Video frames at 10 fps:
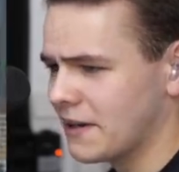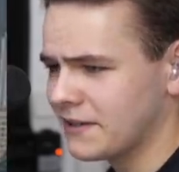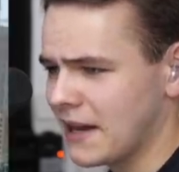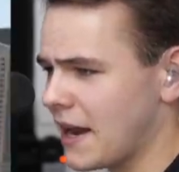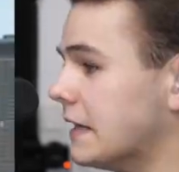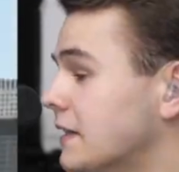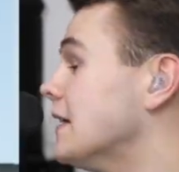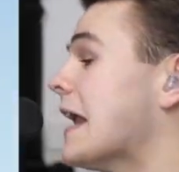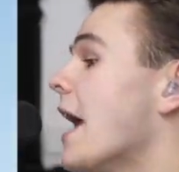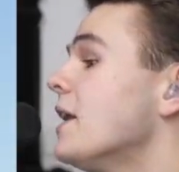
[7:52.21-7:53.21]
it, isn't it? Is it
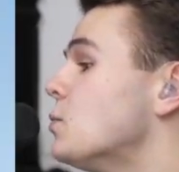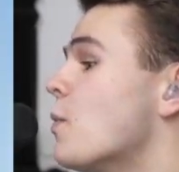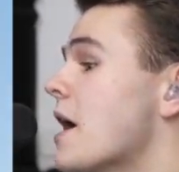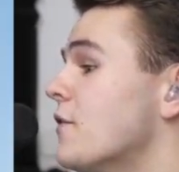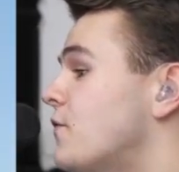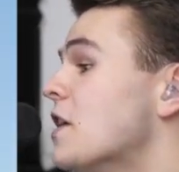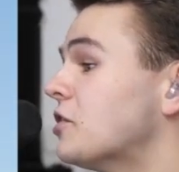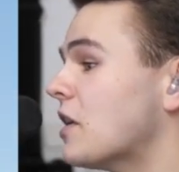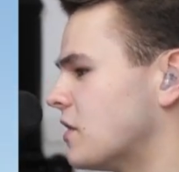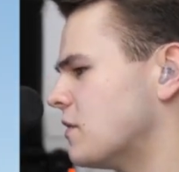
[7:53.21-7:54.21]
in any way
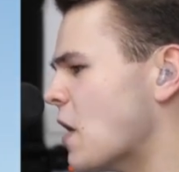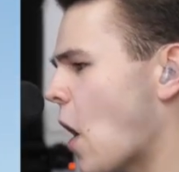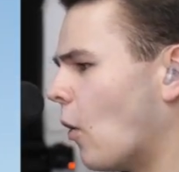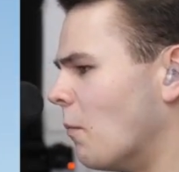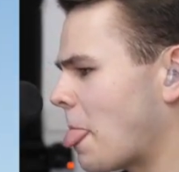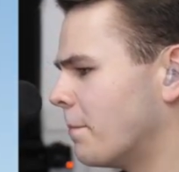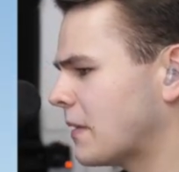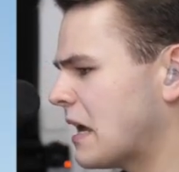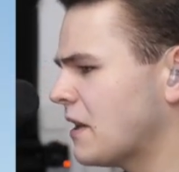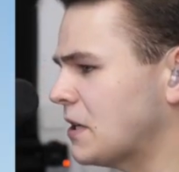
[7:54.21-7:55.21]
efficient? No.
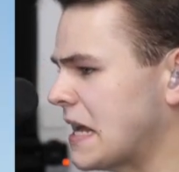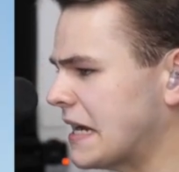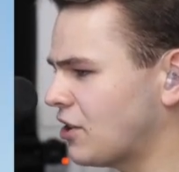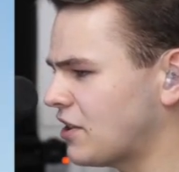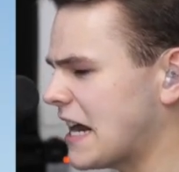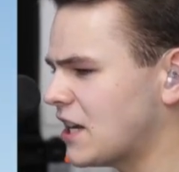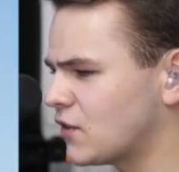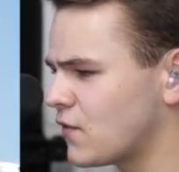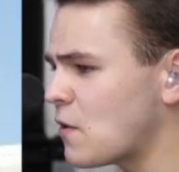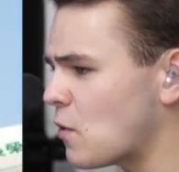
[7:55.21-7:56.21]
This thing just eats
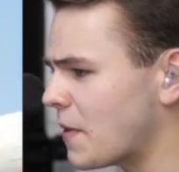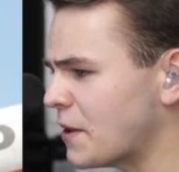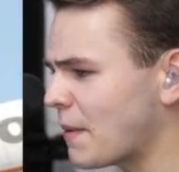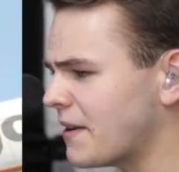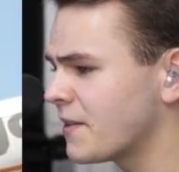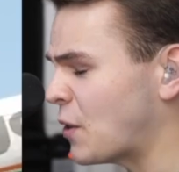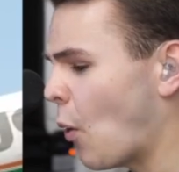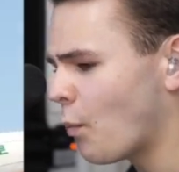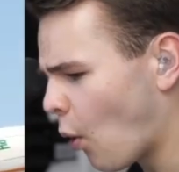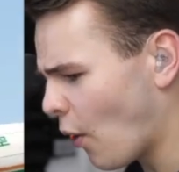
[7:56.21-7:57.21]
fuel. That's basically the
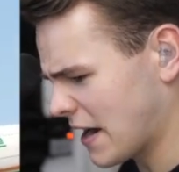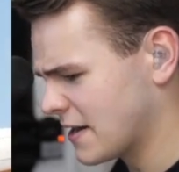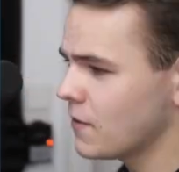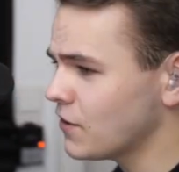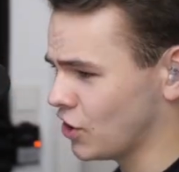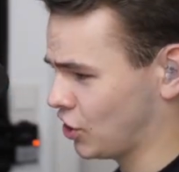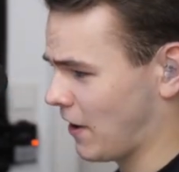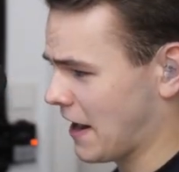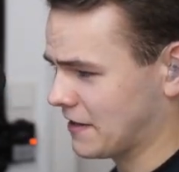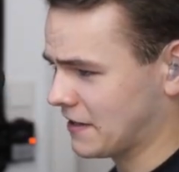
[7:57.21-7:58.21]
whole point. This is
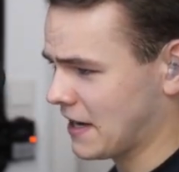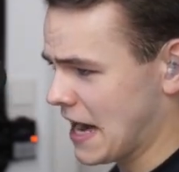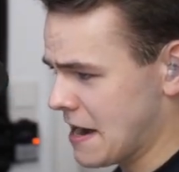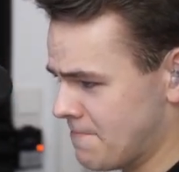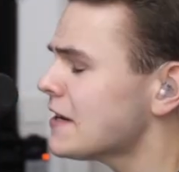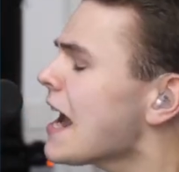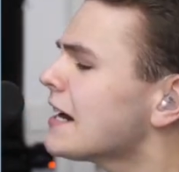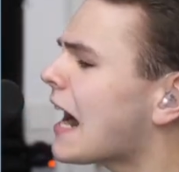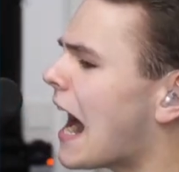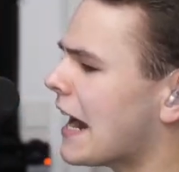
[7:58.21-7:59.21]
great to see. So yeah,
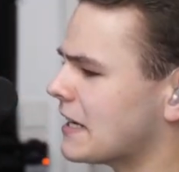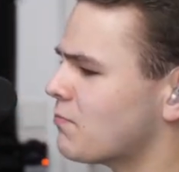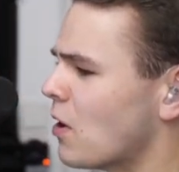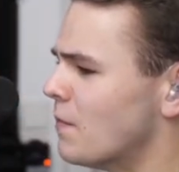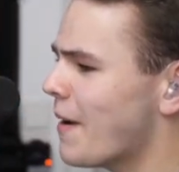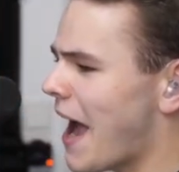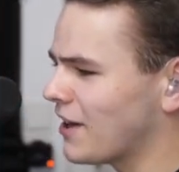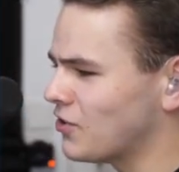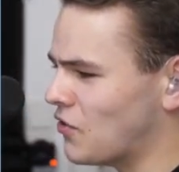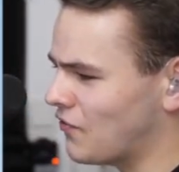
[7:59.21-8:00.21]
guys, welcome
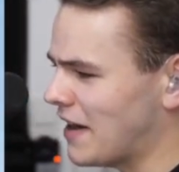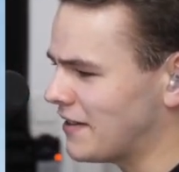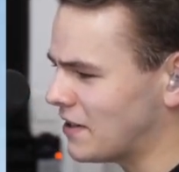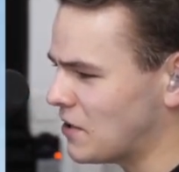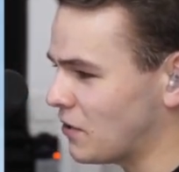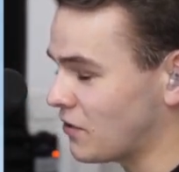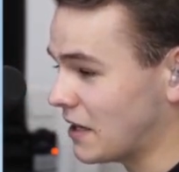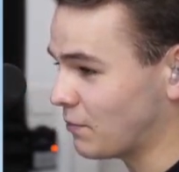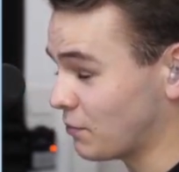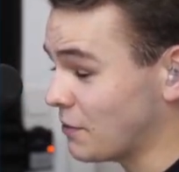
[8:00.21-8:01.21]
back to Inventing New
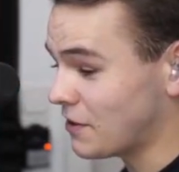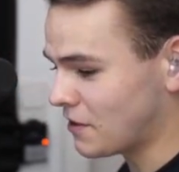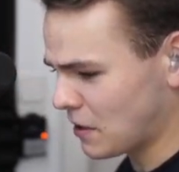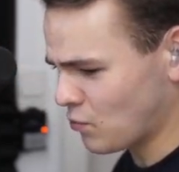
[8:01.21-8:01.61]
Things with Twisted Zero